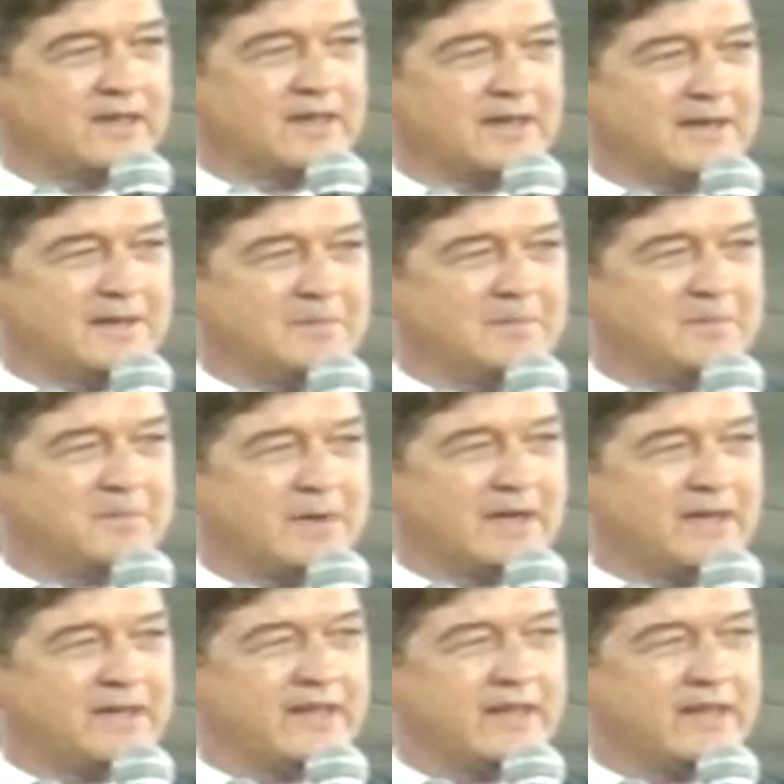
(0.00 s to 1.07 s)
But
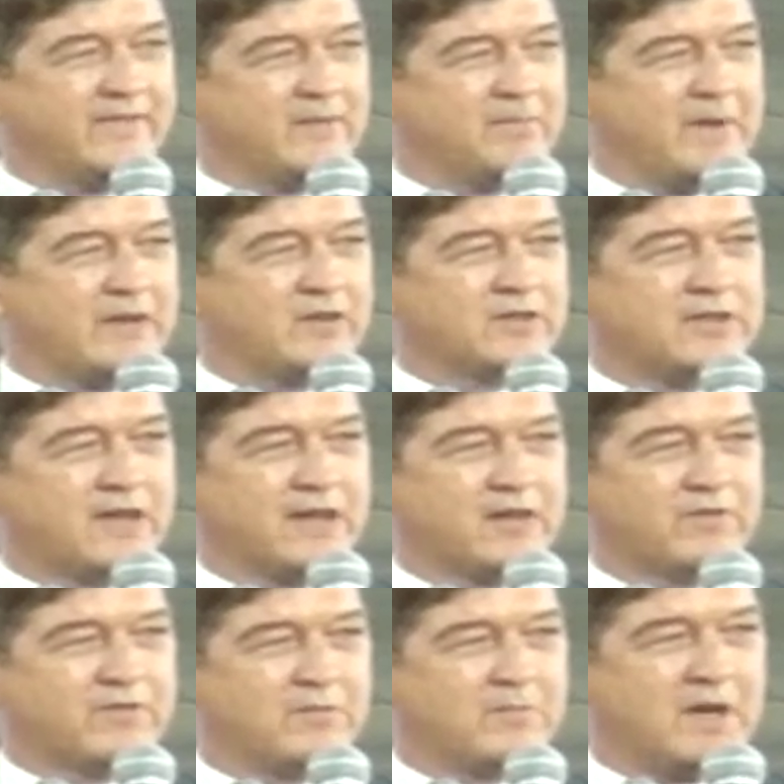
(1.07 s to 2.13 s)
I think even better
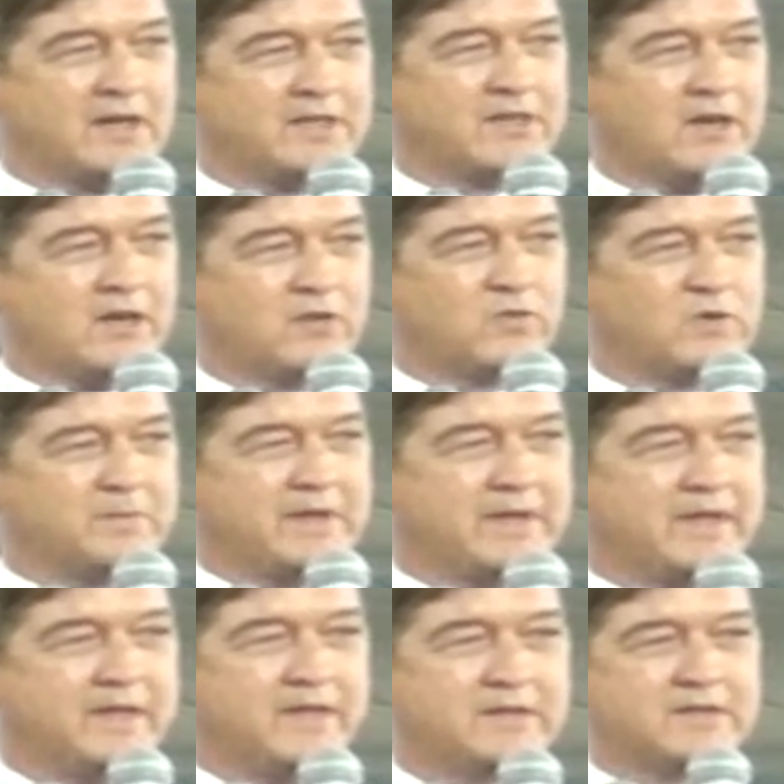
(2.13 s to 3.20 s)
title for my talk would
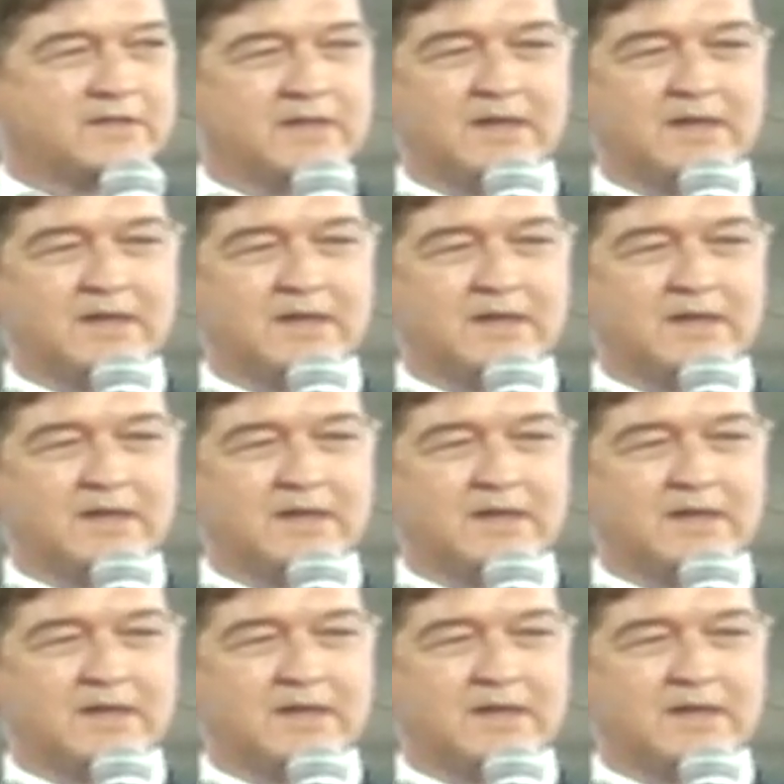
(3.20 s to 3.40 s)
be